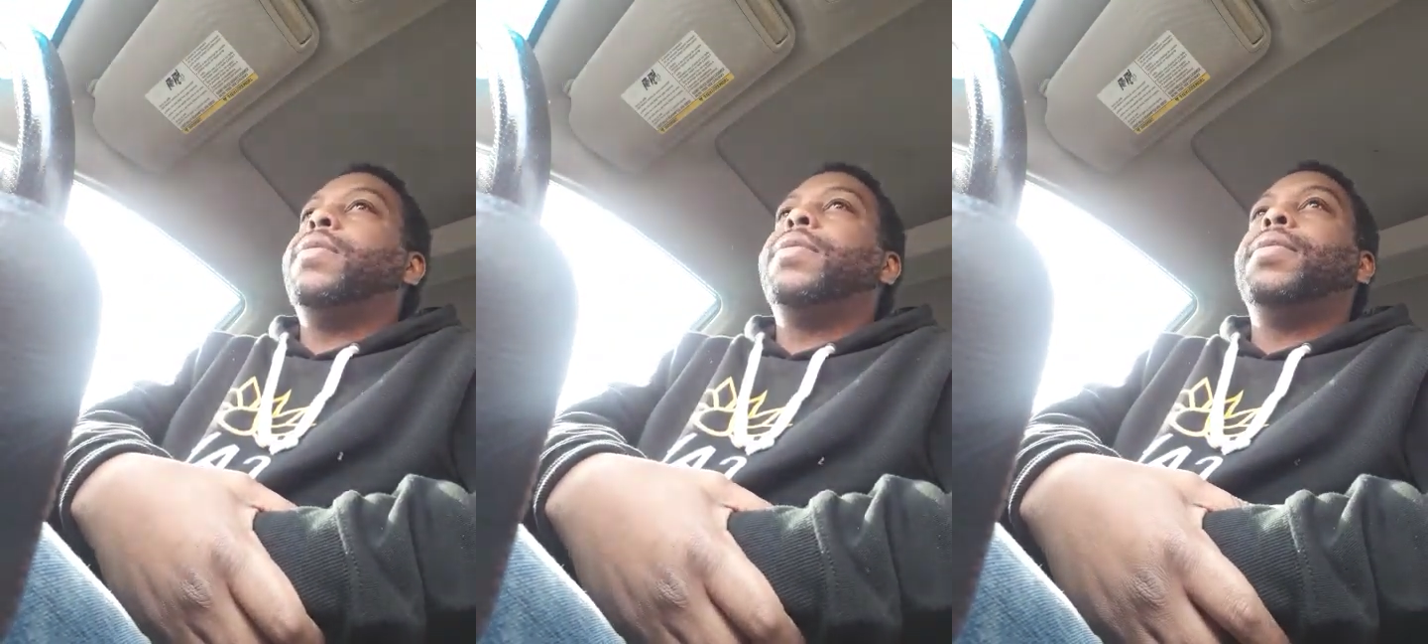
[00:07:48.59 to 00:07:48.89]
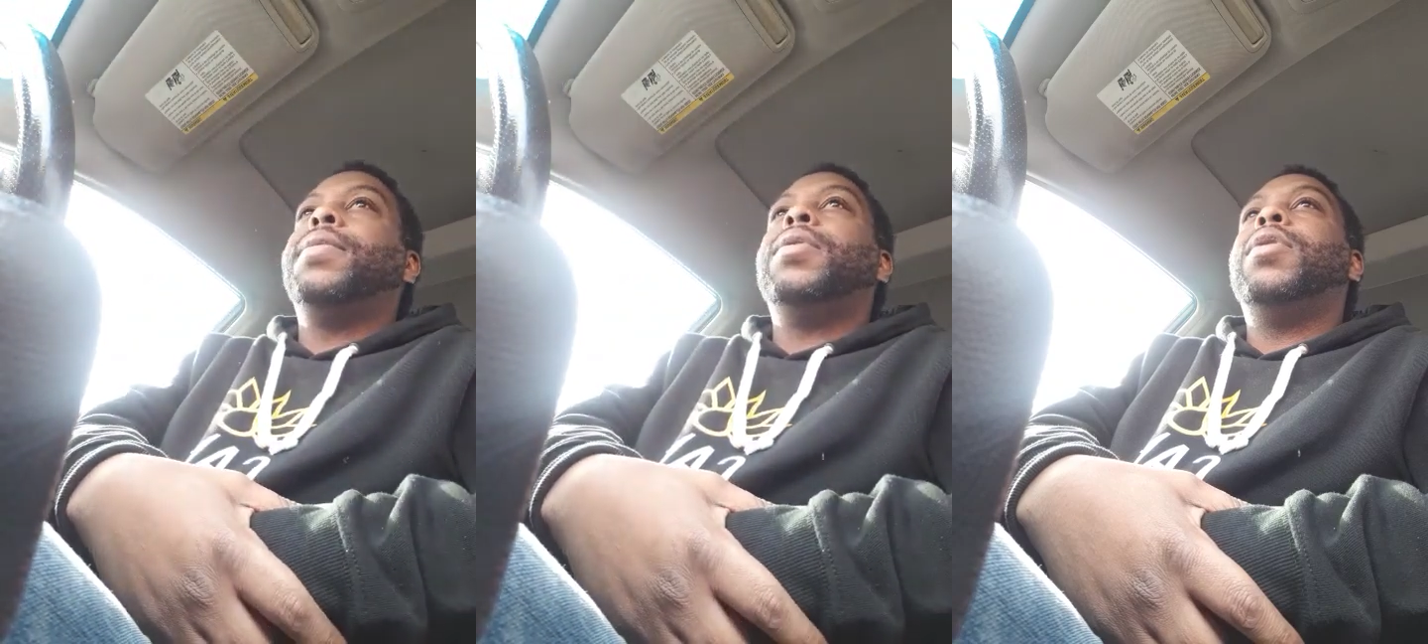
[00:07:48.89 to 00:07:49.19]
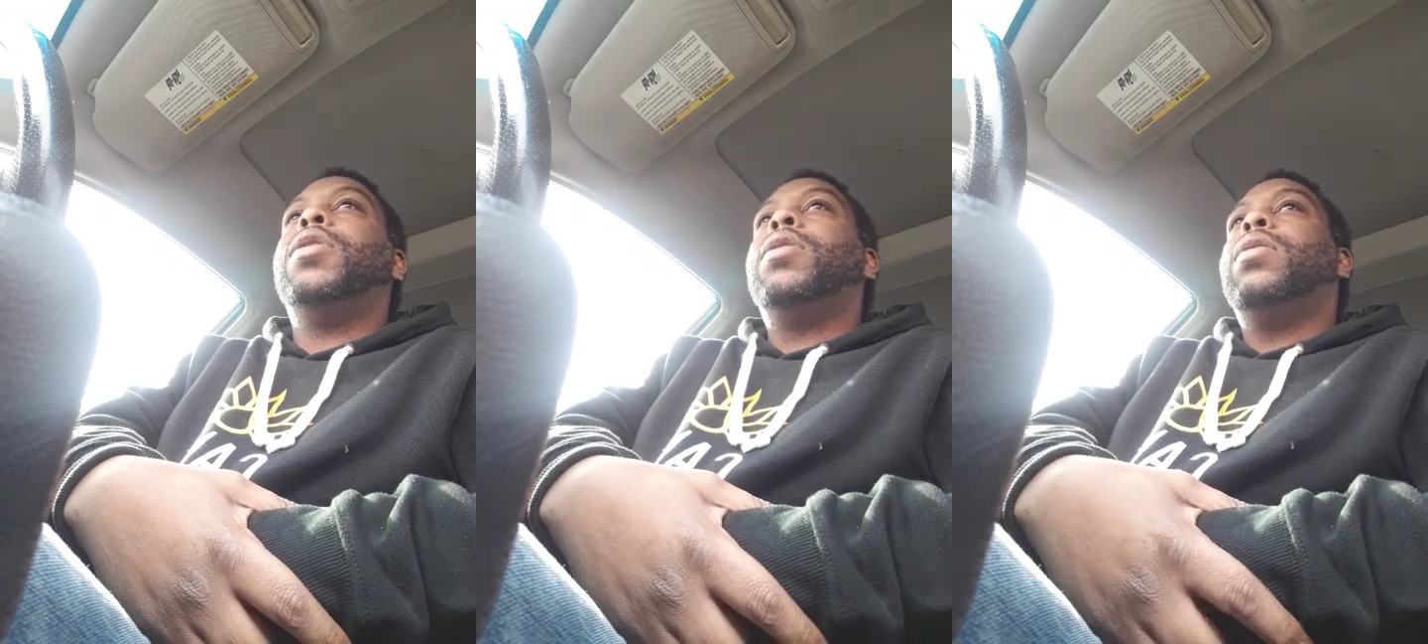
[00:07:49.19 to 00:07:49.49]
You
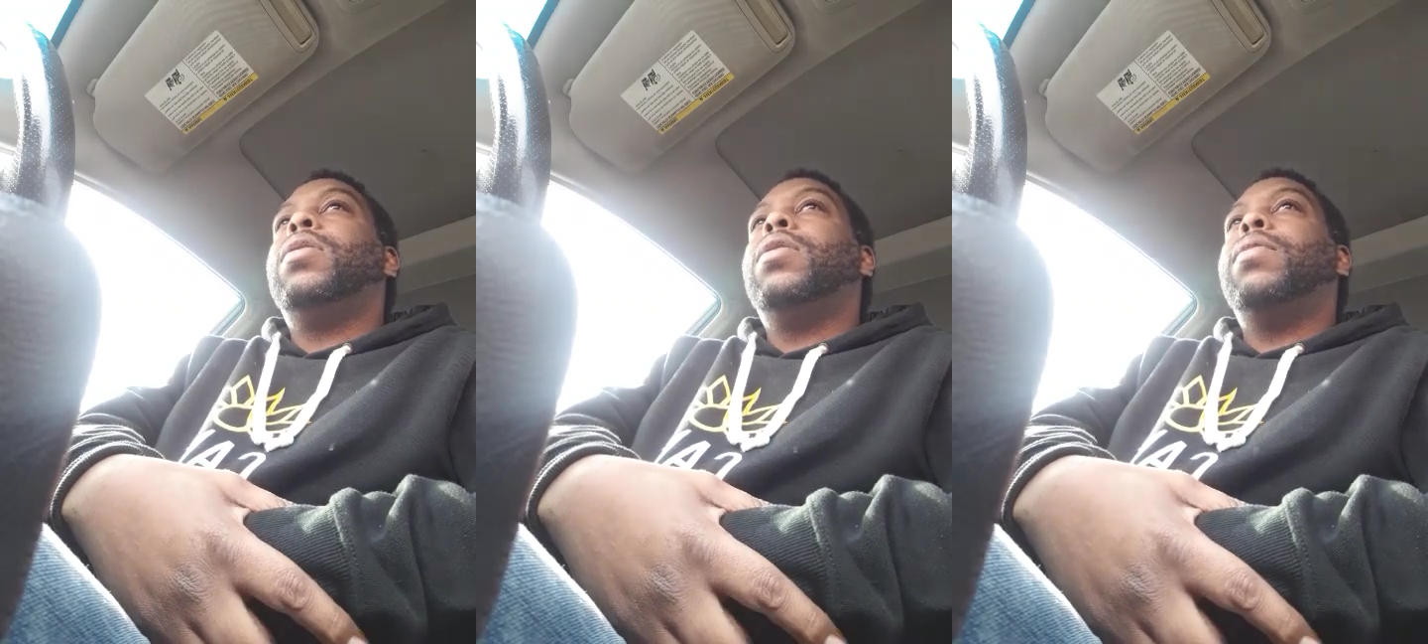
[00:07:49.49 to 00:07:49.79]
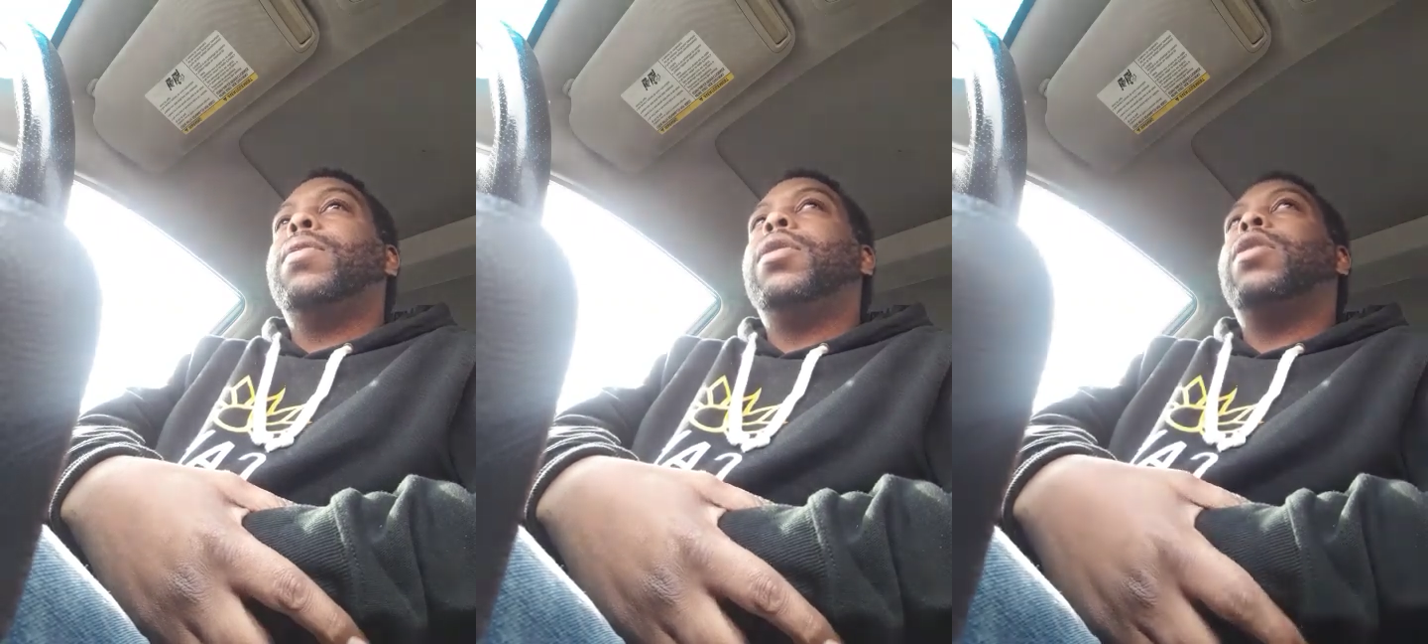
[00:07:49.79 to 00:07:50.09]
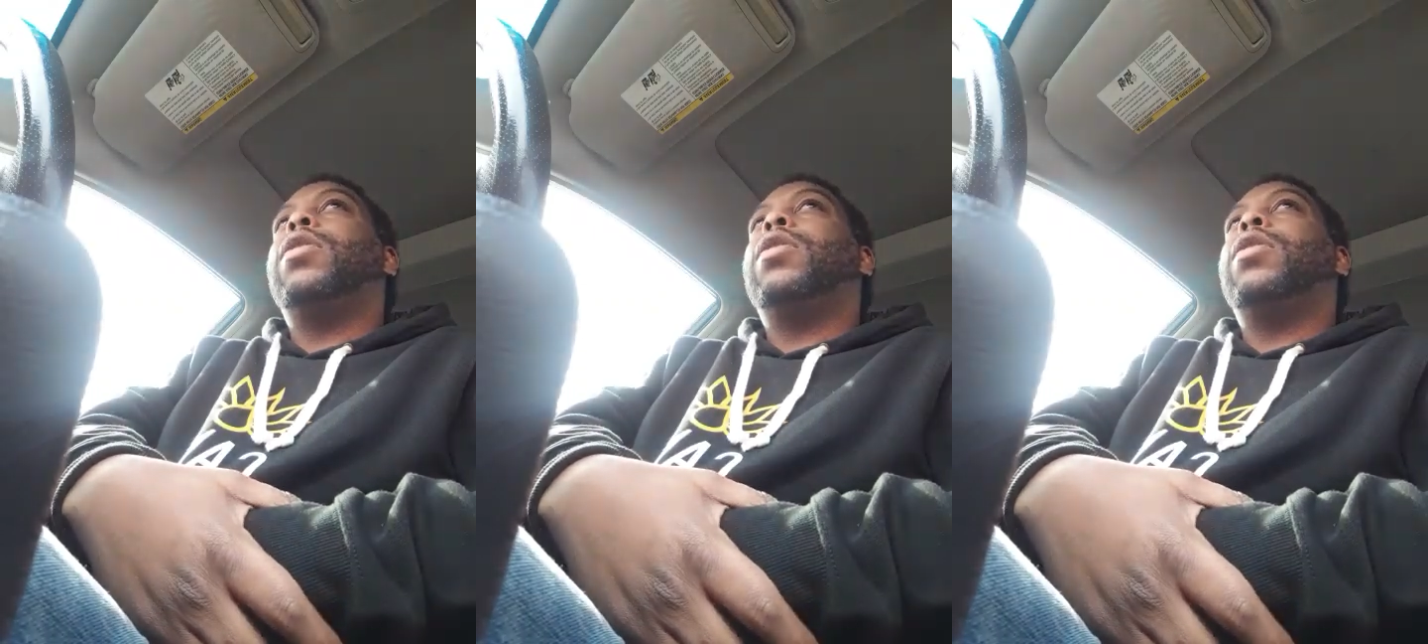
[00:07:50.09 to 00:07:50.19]
know I'm saying?